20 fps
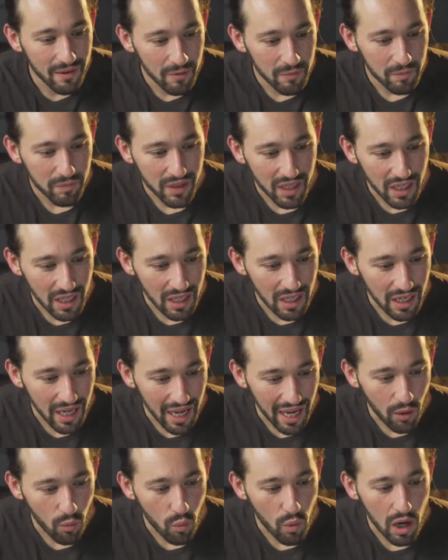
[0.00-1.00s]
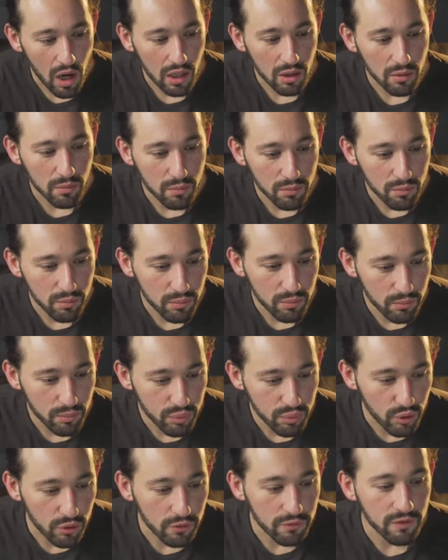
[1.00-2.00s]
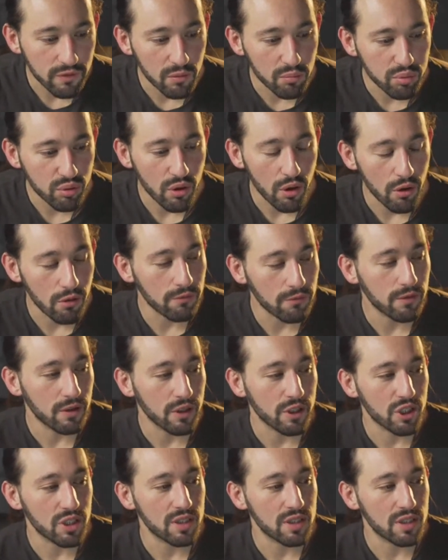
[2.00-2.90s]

in a waterproof pro version?